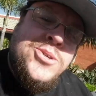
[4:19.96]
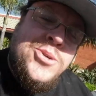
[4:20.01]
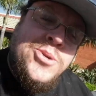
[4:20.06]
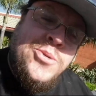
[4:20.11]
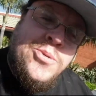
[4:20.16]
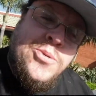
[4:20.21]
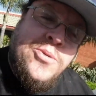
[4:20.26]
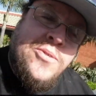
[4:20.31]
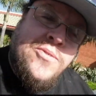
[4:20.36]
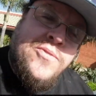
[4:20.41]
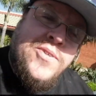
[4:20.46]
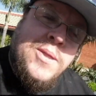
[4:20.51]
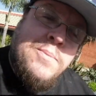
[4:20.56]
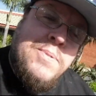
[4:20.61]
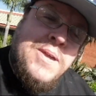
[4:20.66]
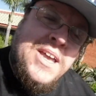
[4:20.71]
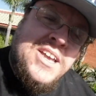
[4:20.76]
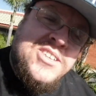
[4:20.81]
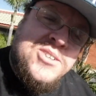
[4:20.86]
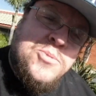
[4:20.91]
2 for
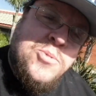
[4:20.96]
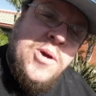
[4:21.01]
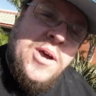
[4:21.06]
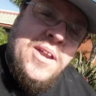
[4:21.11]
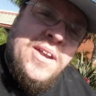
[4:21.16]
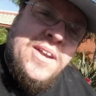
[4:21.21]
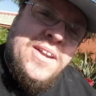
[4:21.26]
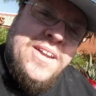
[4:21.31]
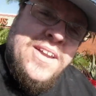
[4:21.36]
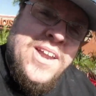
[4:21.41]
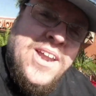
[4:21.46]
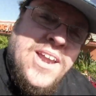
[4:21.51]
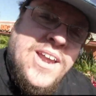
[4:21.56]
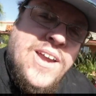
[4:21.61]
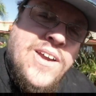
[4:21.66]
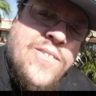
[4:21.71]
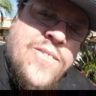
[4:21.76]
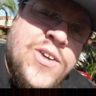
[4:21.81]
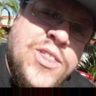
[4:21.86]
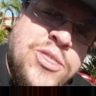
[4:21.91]
the PS1
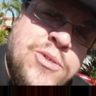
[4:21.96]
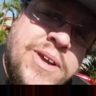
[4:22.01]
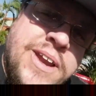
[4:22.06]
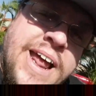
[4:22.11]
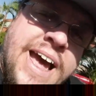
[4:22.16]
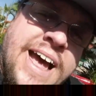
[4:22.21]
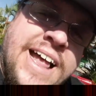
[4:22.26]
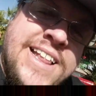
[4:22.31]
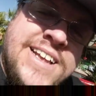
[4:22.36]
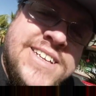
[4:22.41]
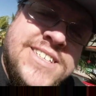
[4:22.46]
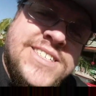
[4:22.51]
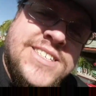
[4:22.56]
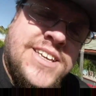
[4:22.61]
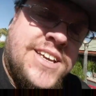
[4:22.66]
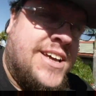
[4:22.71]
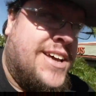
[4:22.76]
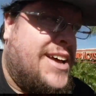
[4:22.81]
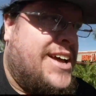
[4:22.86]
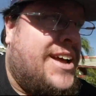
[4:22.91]
for
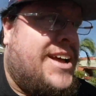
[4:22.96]
$3.